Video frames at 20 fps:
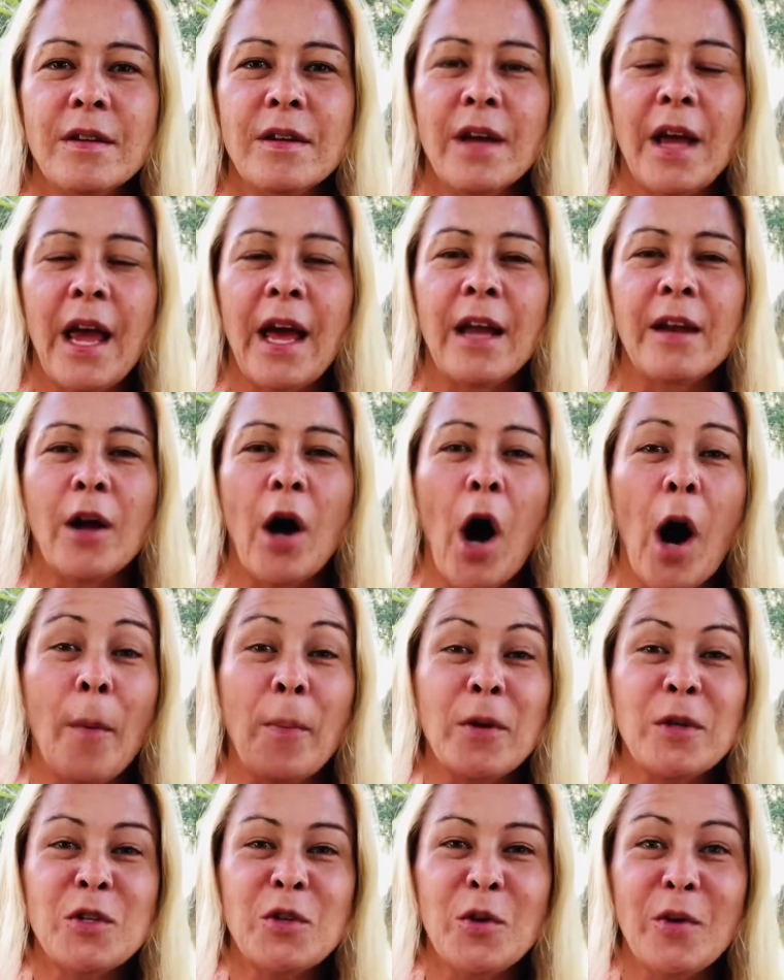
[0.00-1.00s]
and
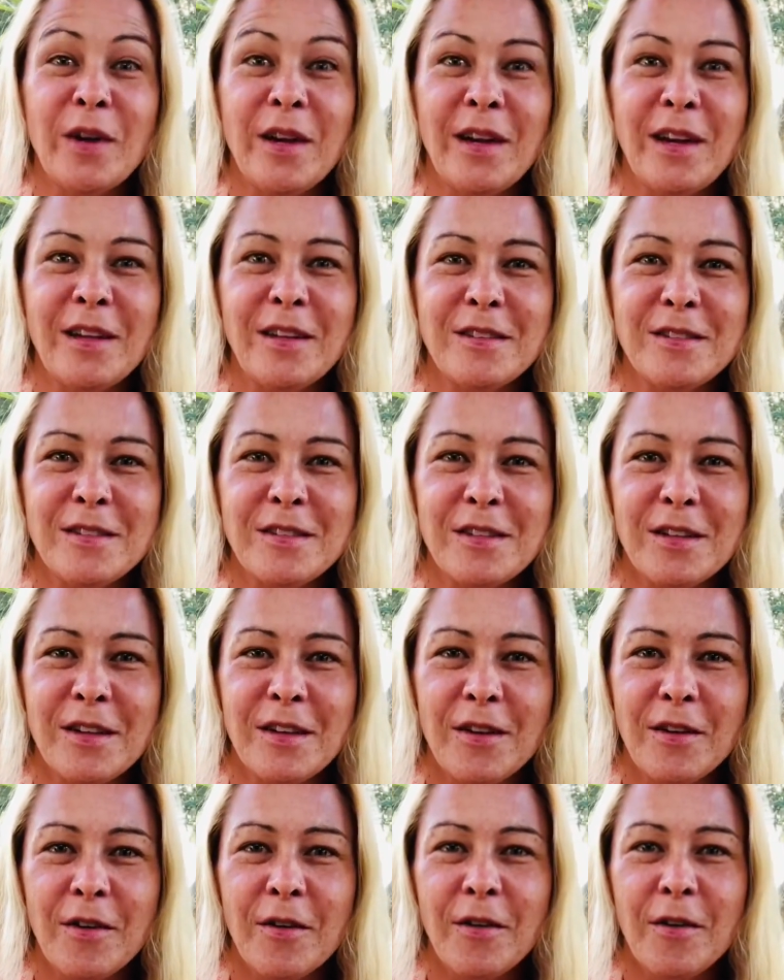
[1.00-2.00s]
opportunities
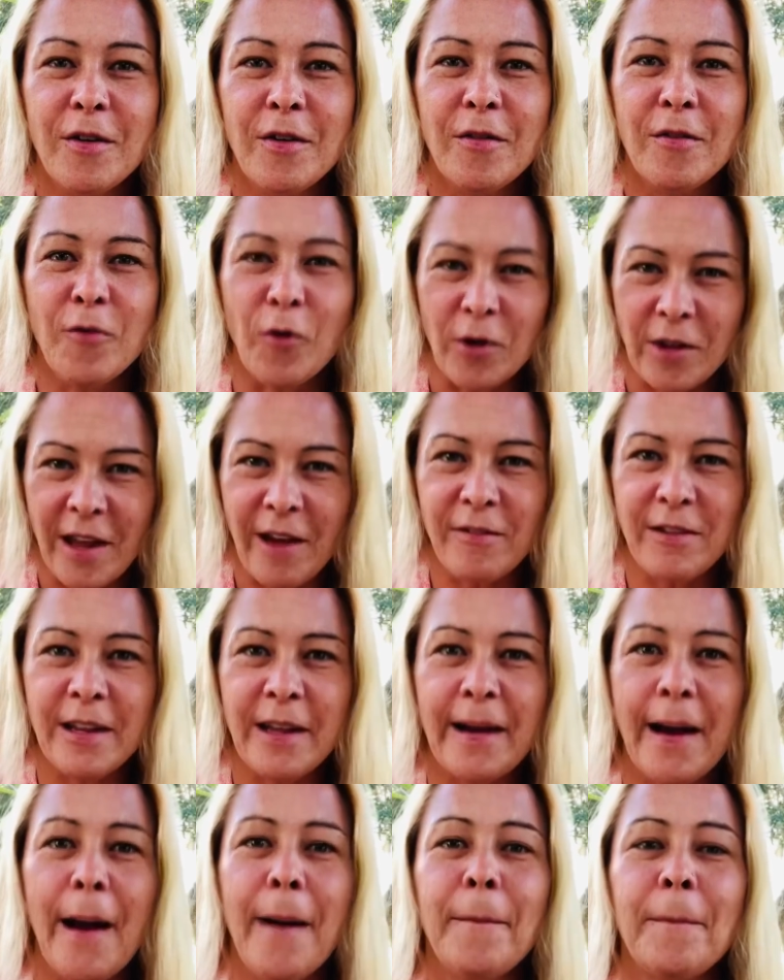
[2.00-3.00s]
for
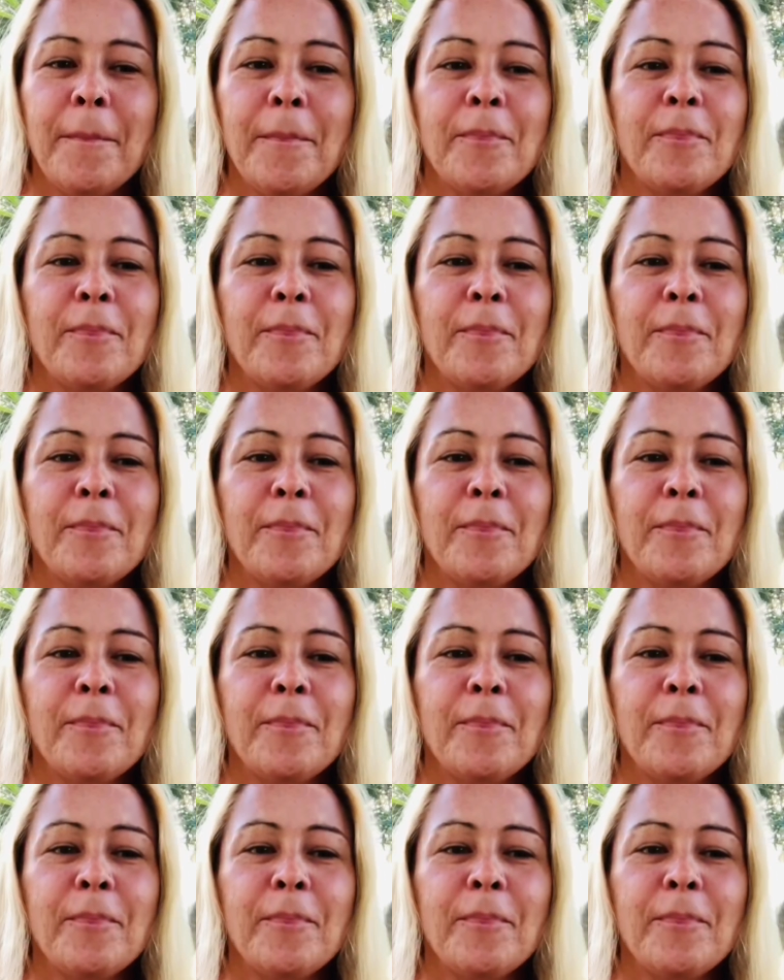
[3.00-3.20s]
leveling up.